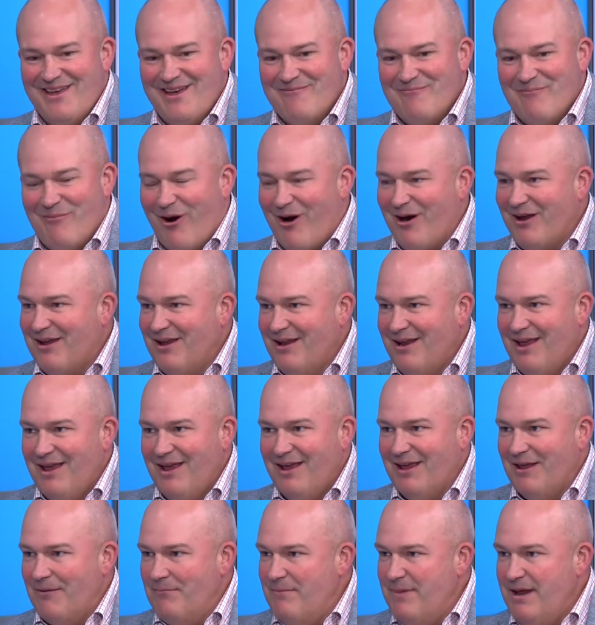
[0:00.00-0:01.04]

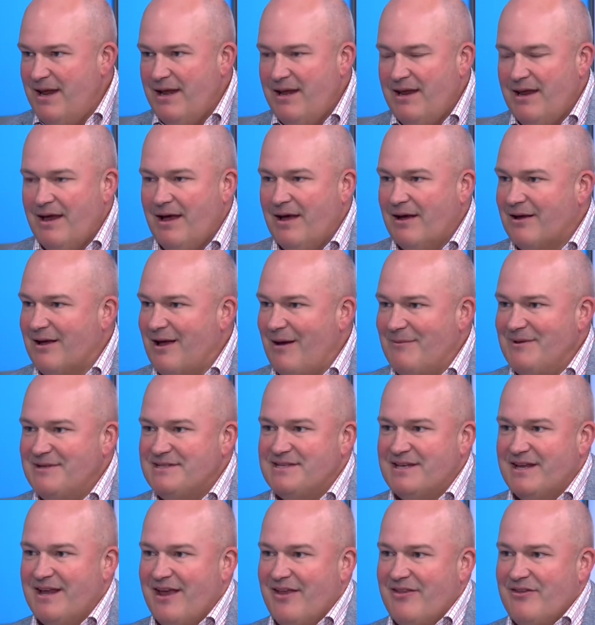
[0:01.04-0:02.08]
marketing and media coming
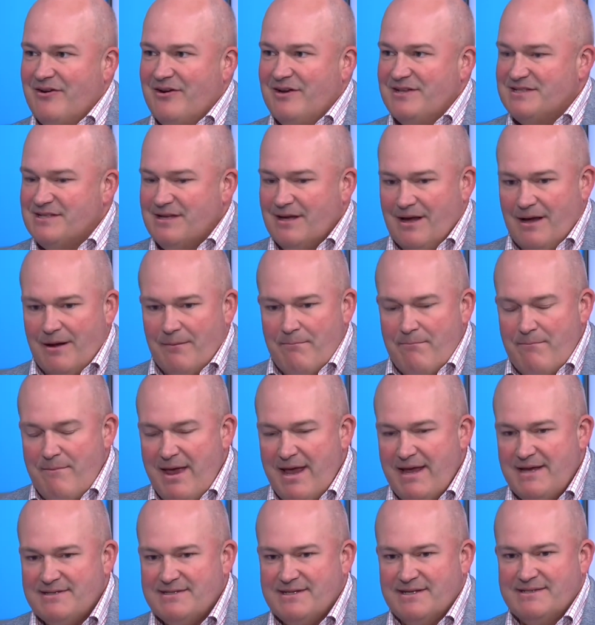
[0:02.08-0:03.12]
together. It's an
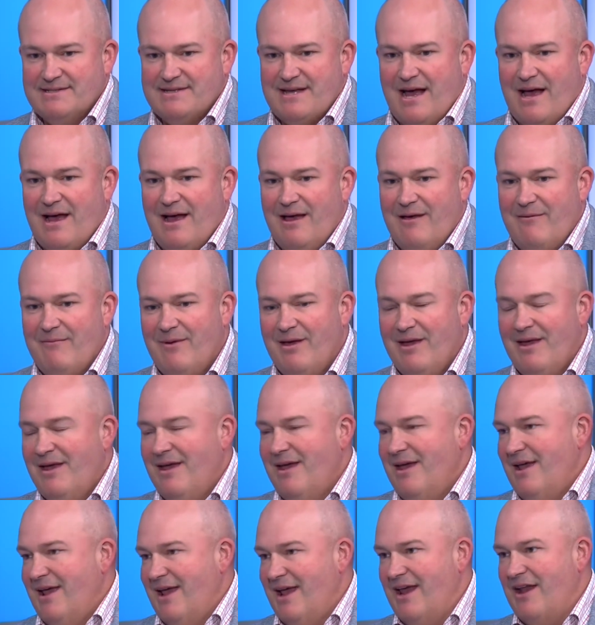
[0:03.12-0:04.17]
amazing time
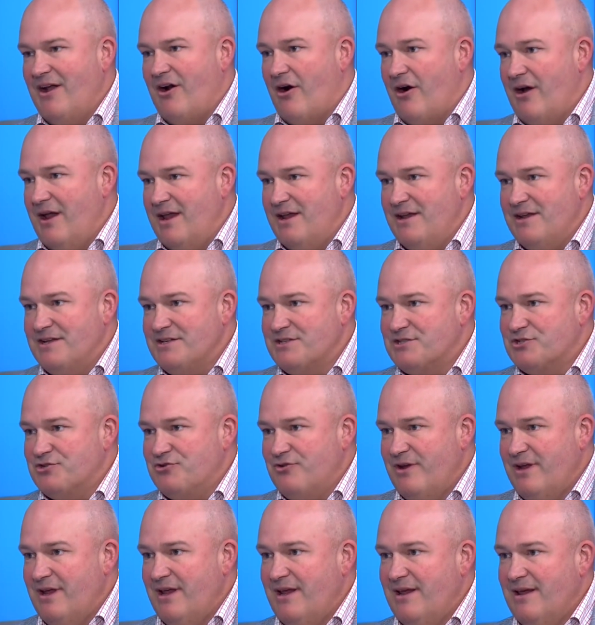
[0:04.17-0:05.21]
in our
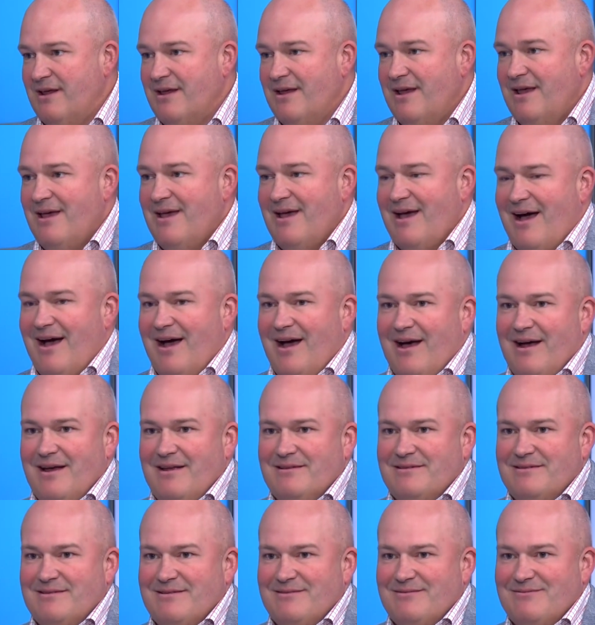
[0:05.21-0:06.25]
industry.
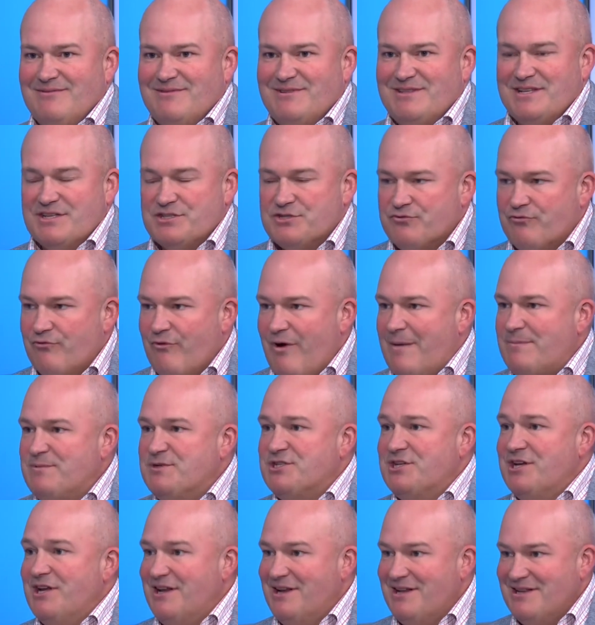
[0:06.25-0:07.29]

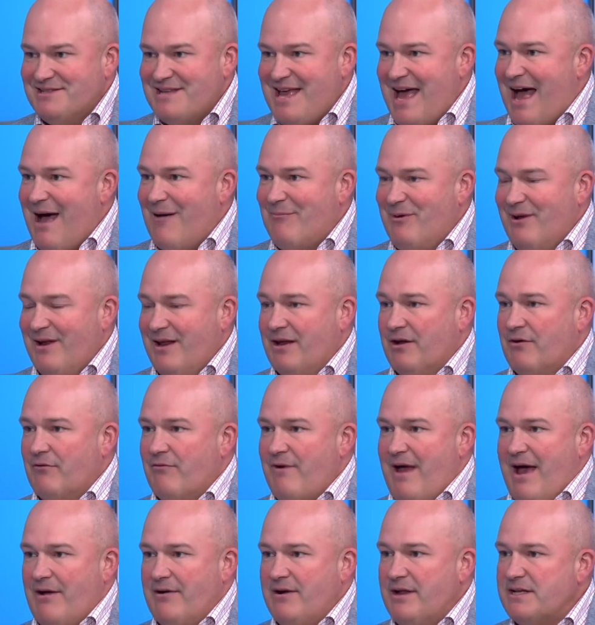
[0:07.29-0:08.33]
Disruption is happening
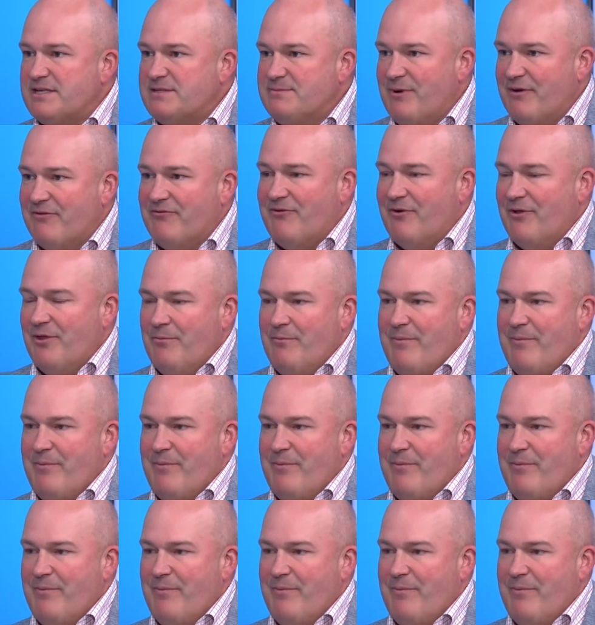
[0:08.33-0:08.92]
around us, but for the